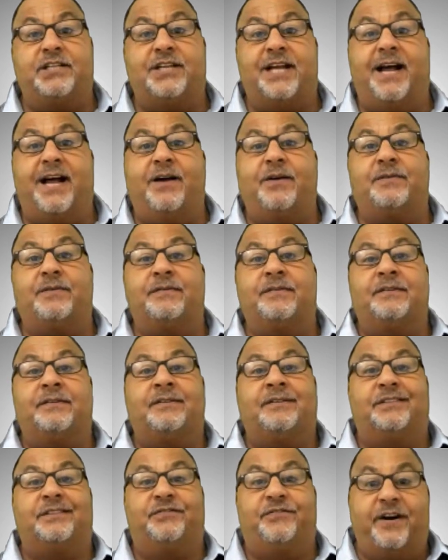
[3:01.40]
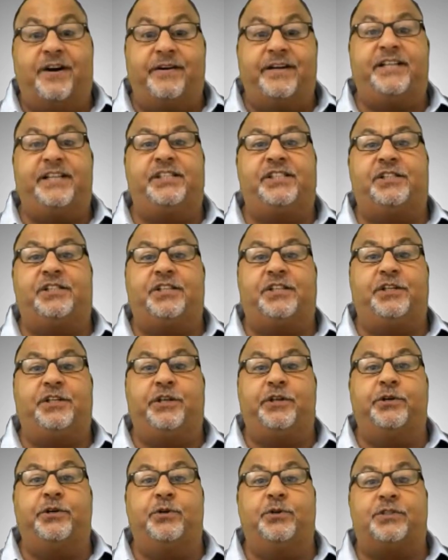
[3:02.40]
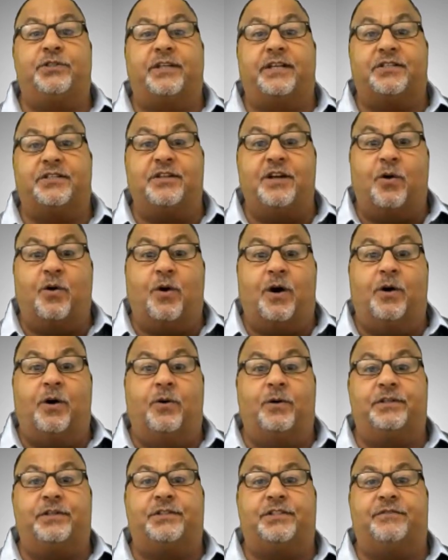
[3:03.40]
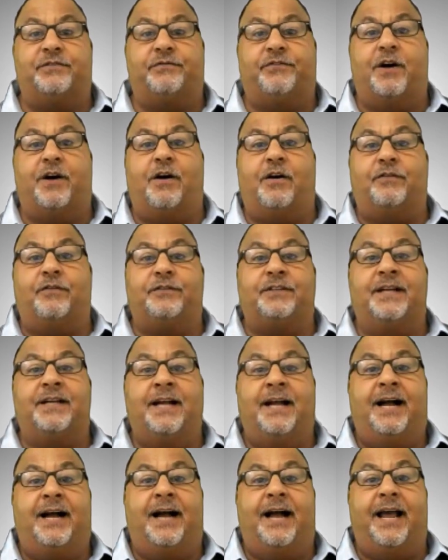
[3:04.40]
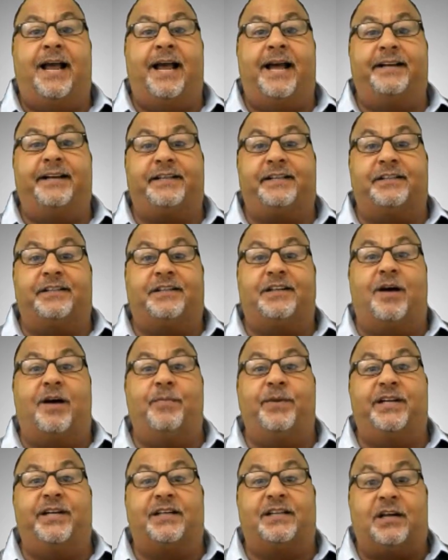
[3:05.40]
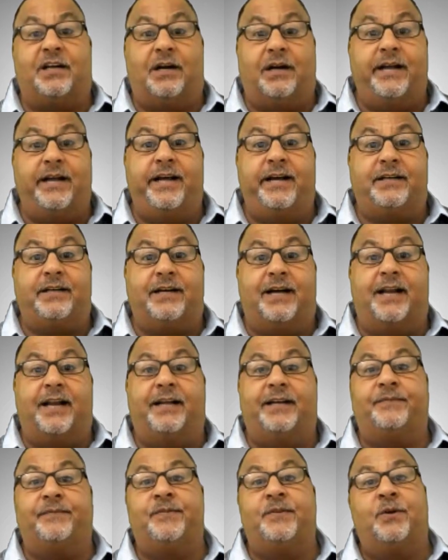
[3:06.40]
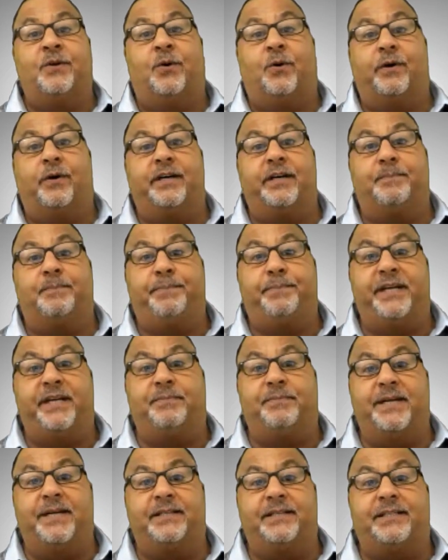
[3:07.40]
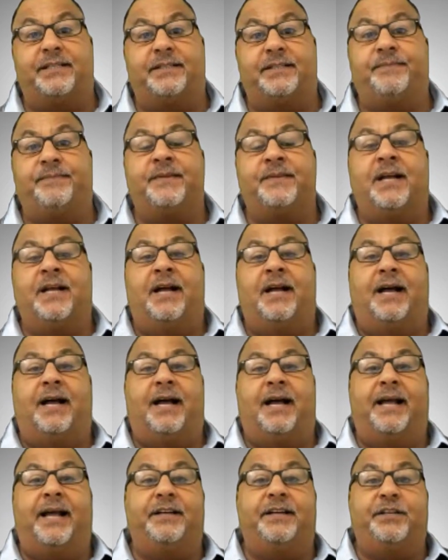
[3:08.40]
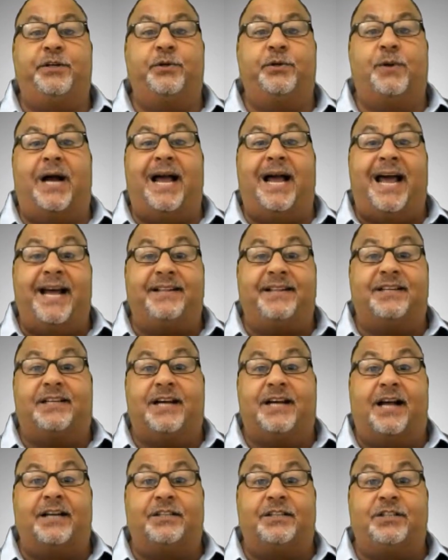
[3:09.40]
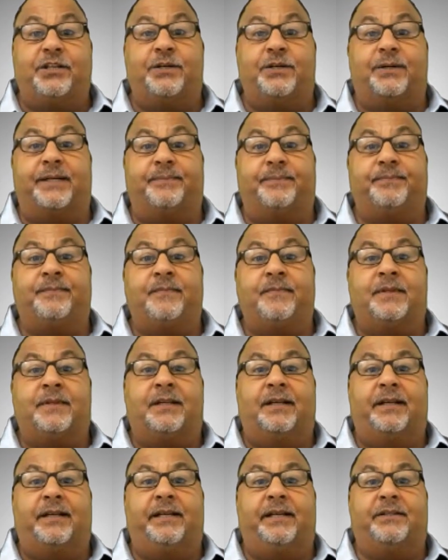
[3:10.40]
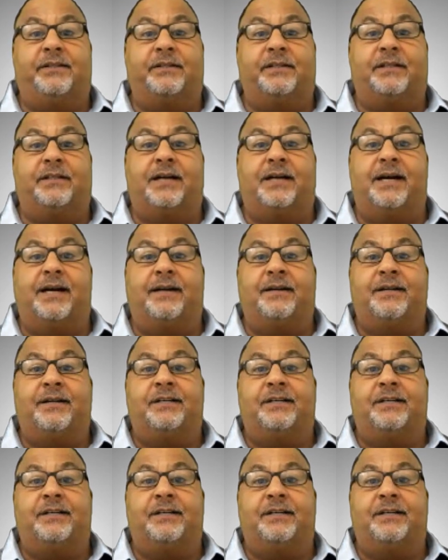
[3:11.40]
out, very easy to use, there's no odors involved, and it can come in a clear color or in a pigmented, and you add the color to it, either